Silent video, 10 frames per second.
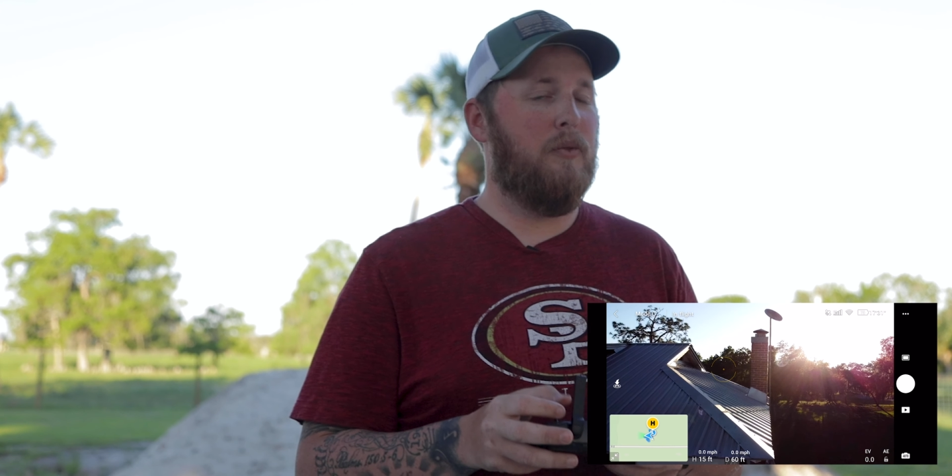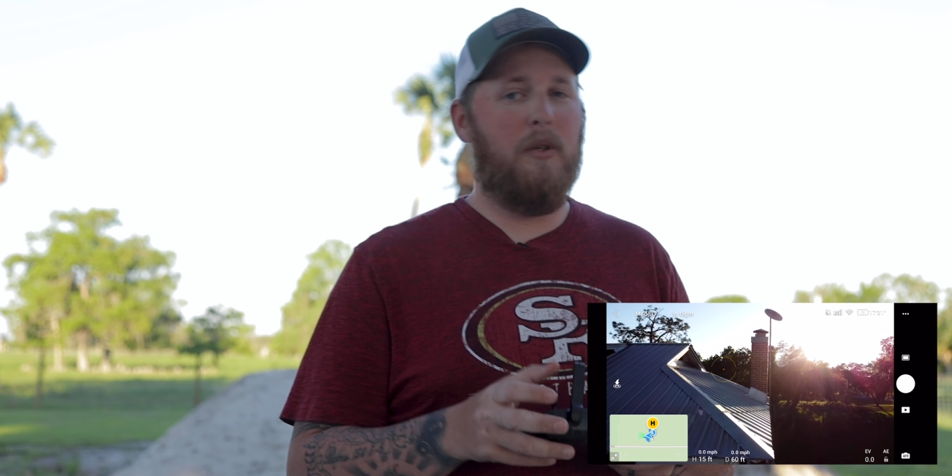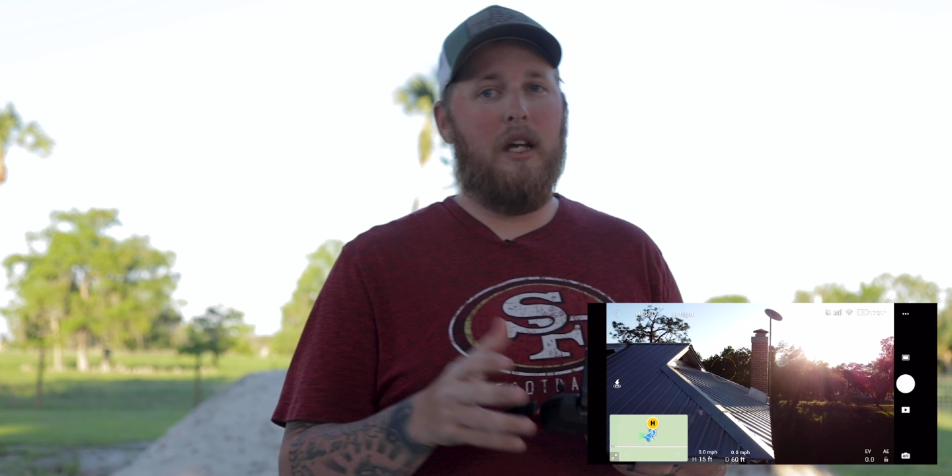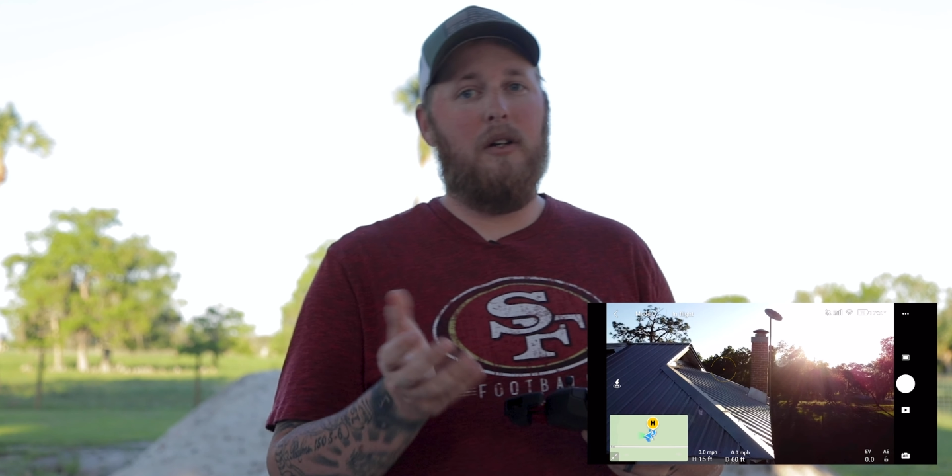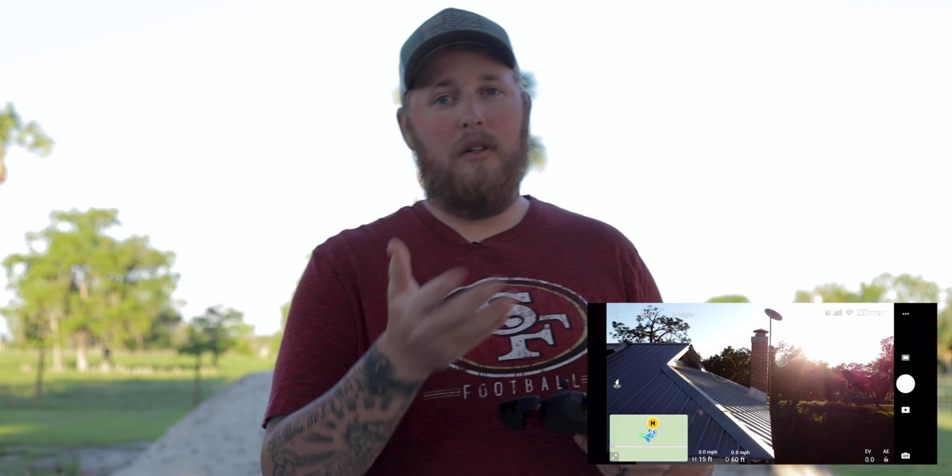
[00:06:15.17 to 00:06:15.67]

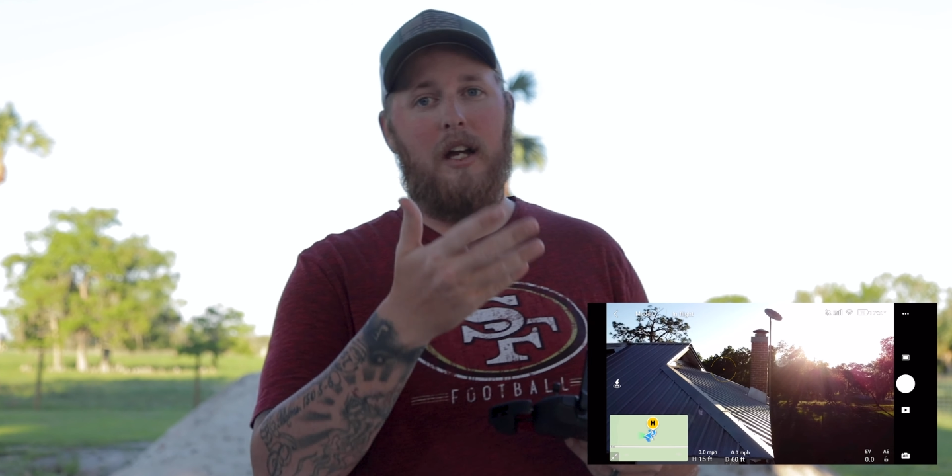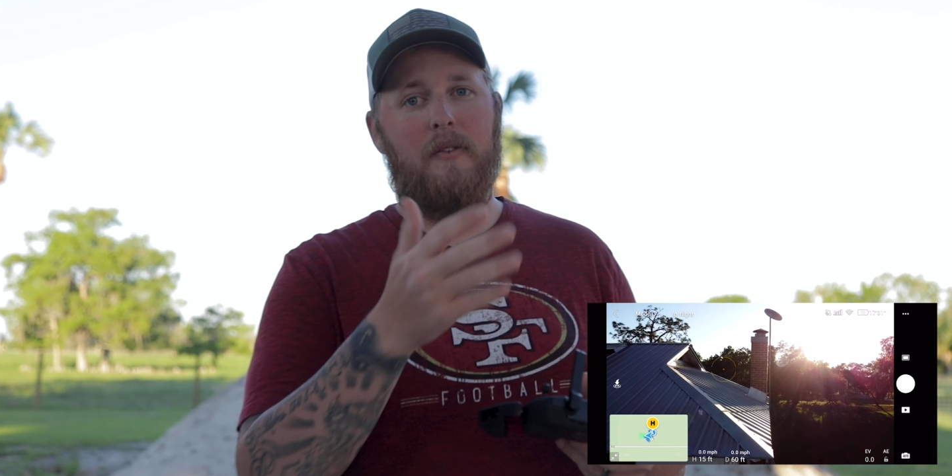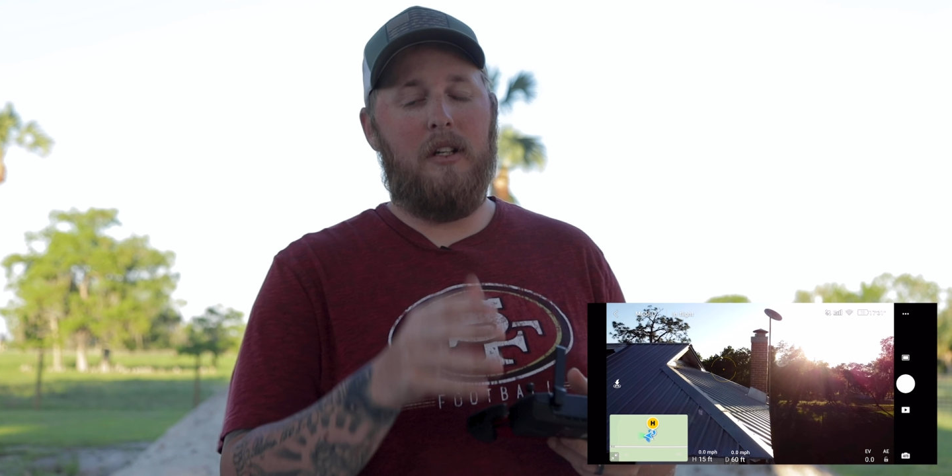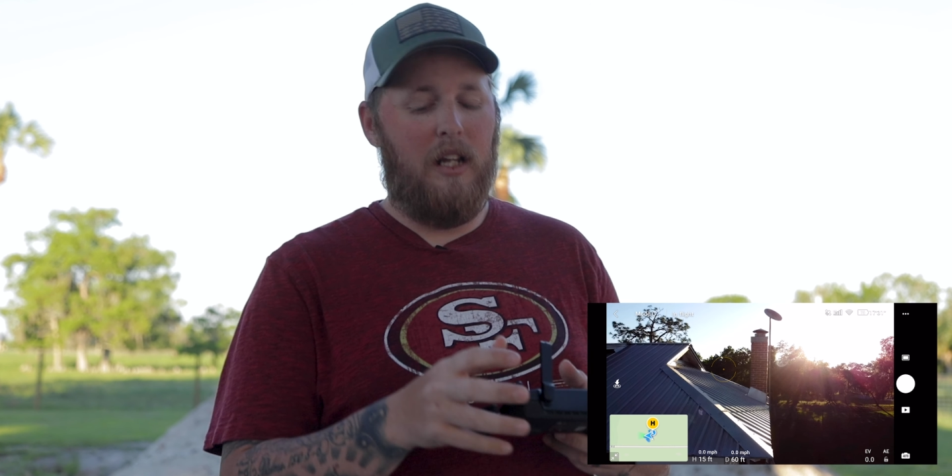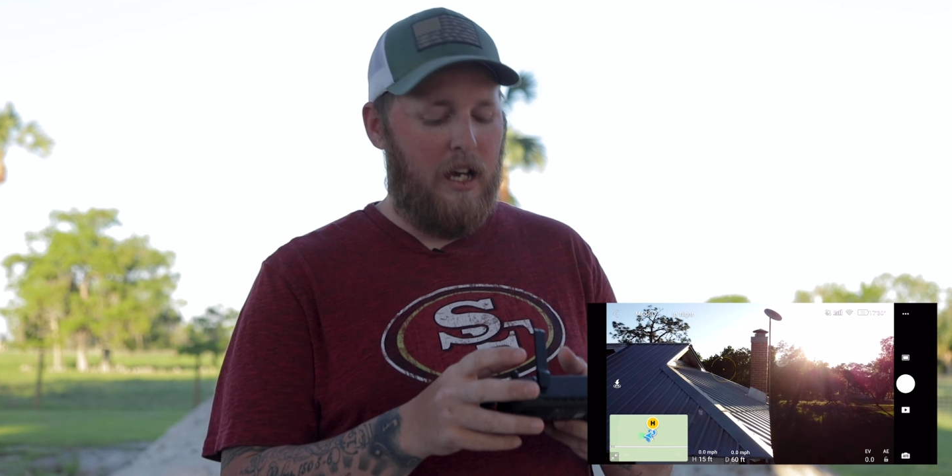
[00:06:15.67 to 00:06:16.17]
without
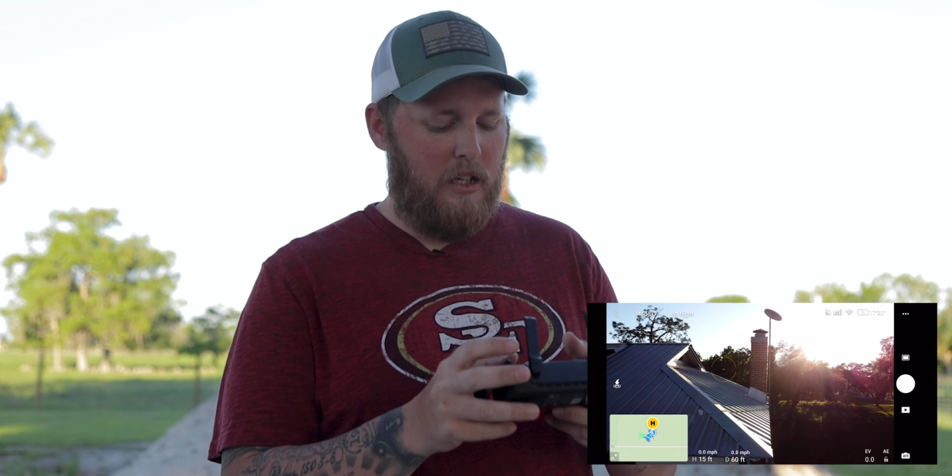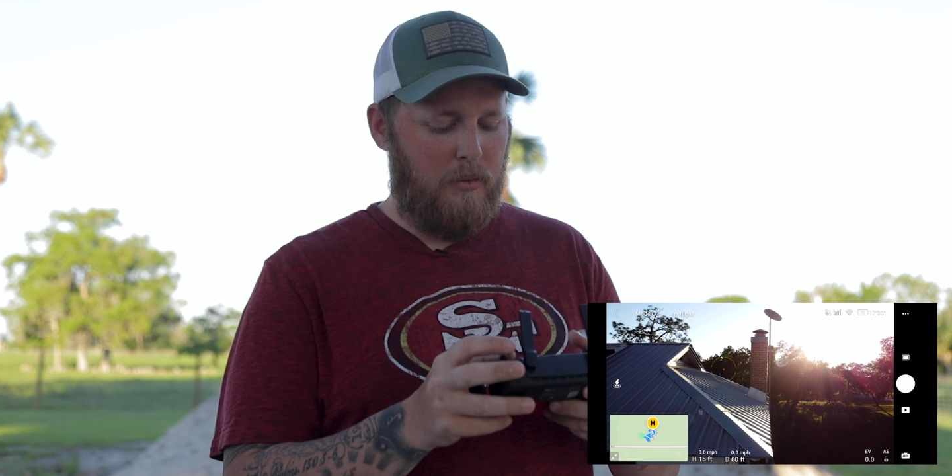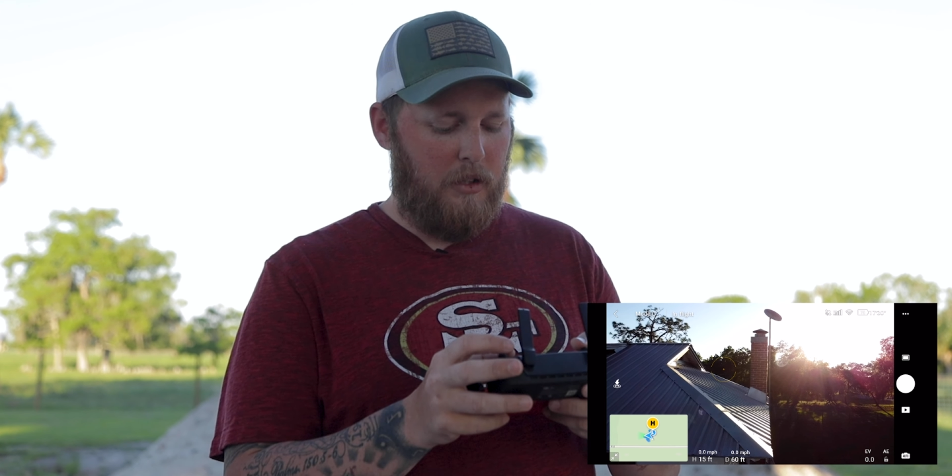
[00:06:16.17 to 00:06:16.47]
having a ladder,